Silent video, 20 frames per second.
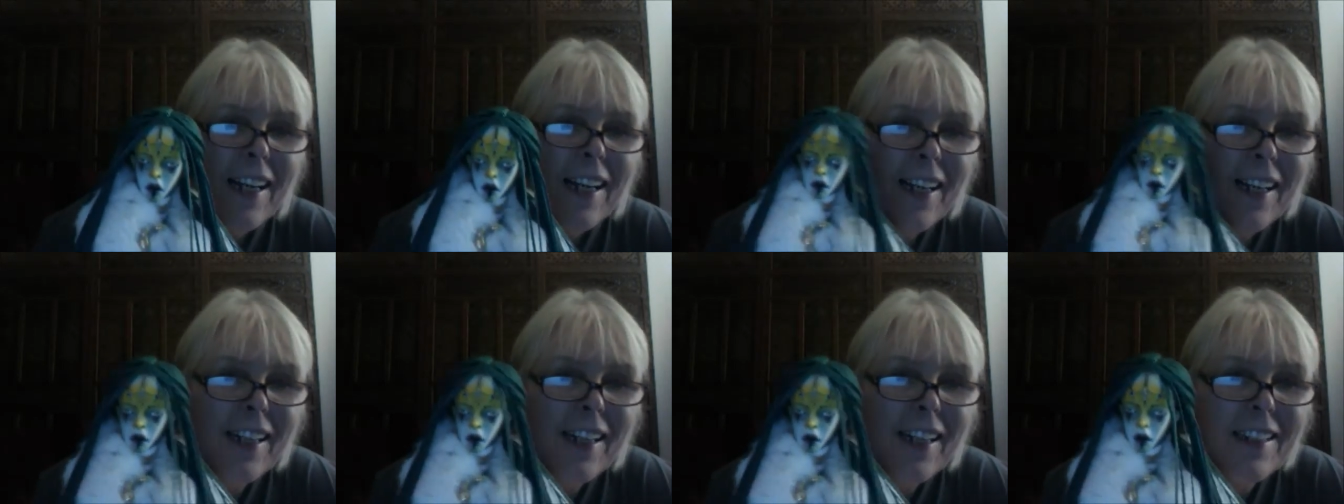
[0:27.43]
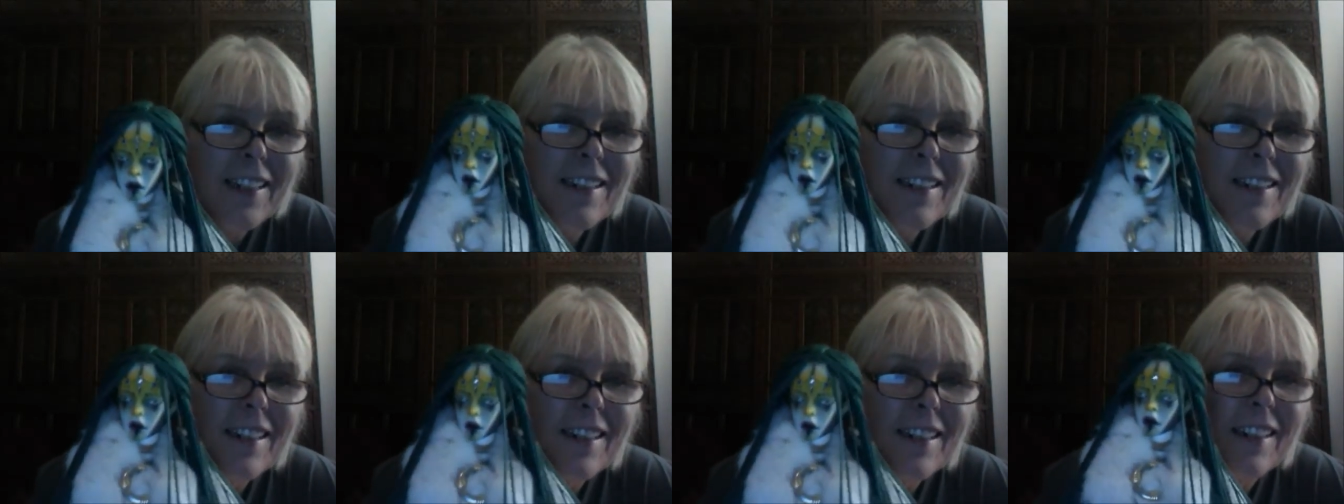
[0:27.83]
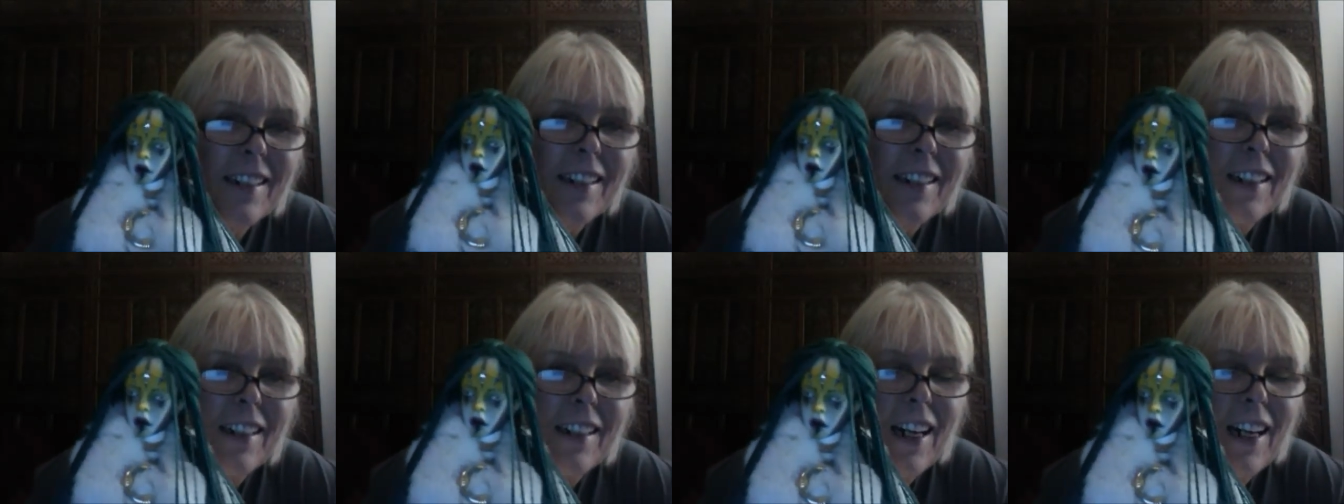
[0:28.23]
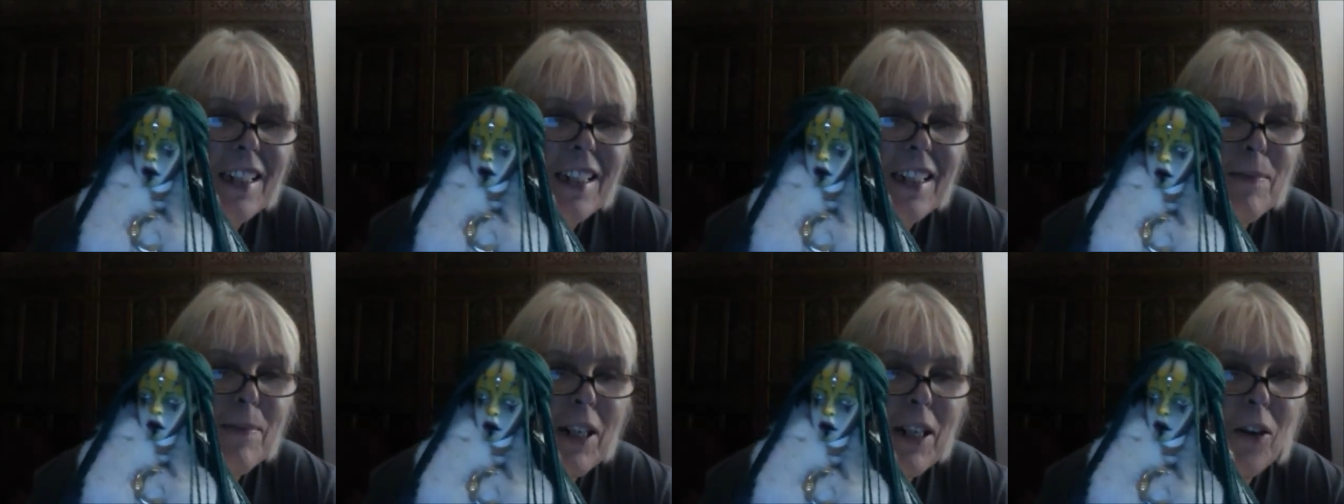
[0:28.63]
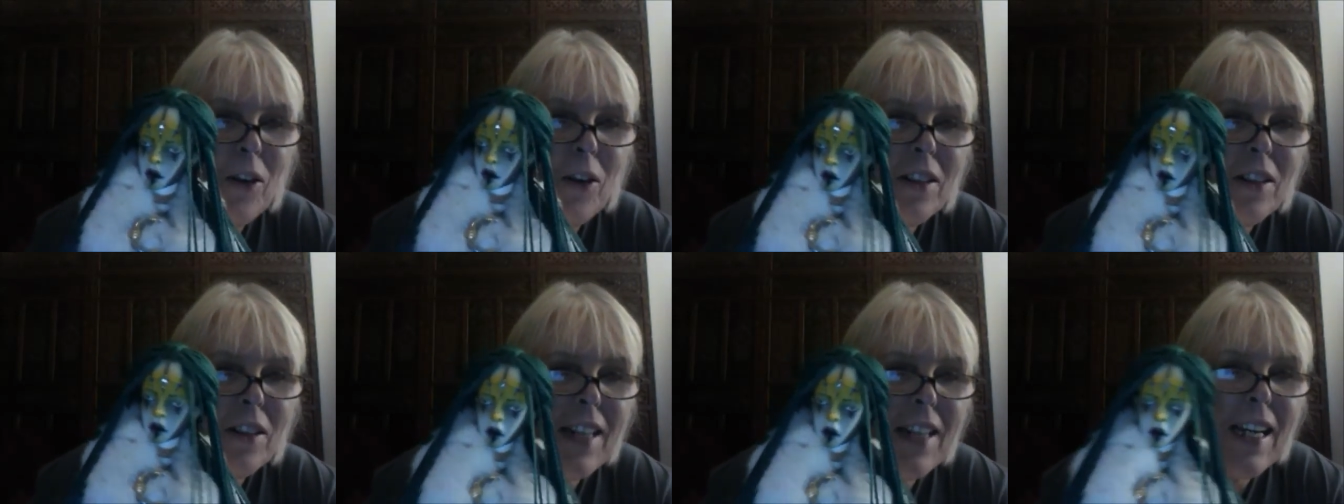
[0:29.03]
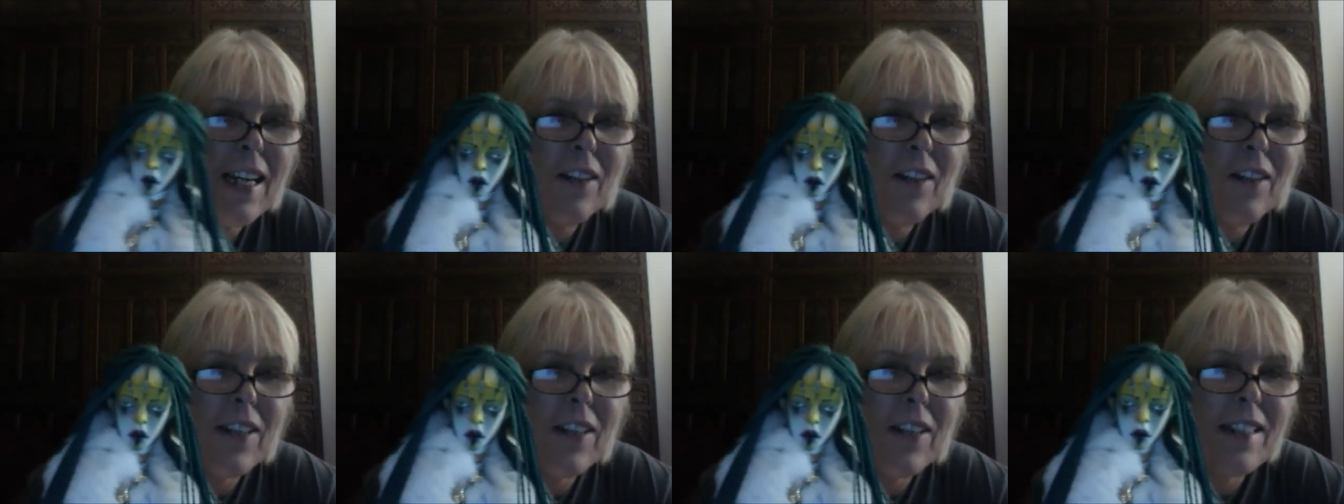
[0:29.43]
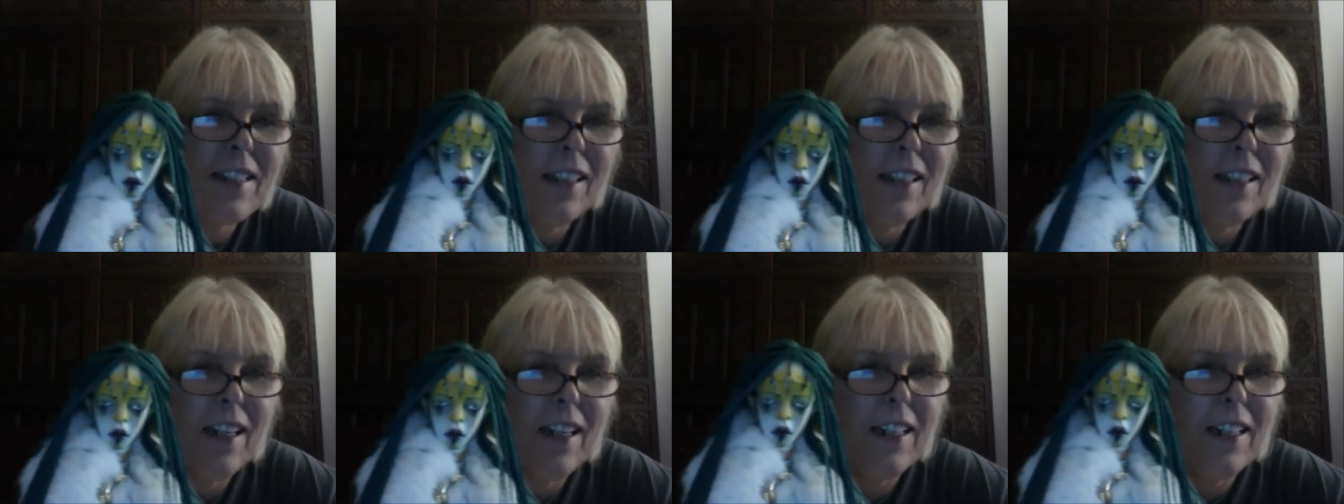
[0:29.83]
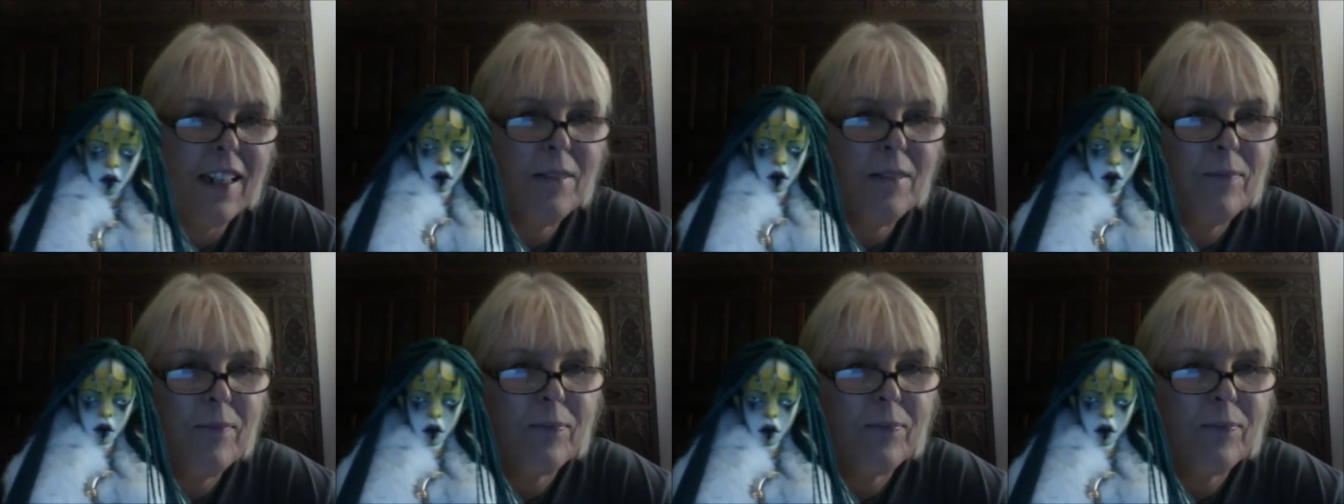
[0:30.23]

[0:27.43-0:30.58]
And uh, I spent all day on this guy